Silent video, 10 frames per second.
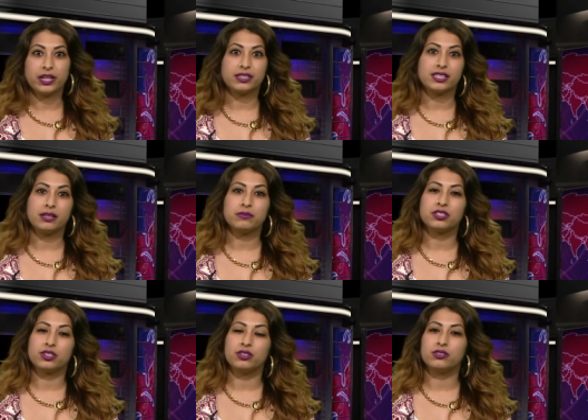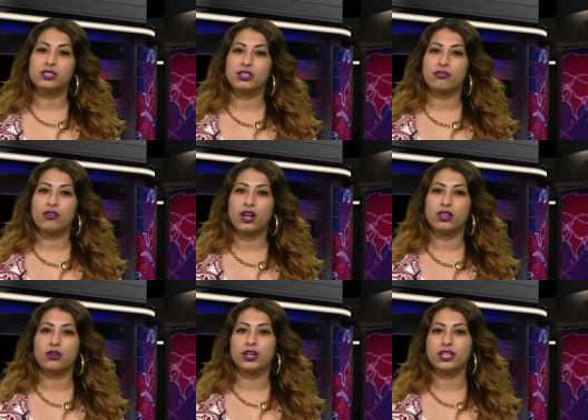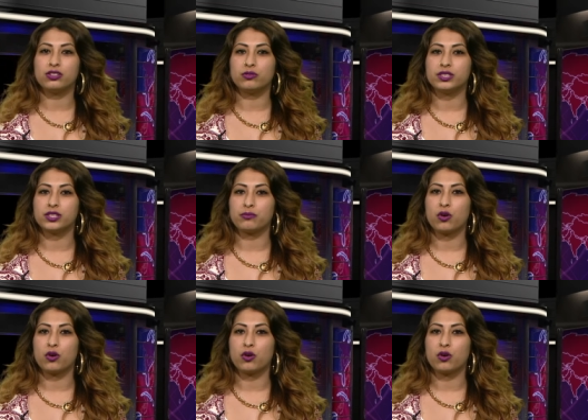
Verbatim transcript: but it seems to loosely follow Hinduism,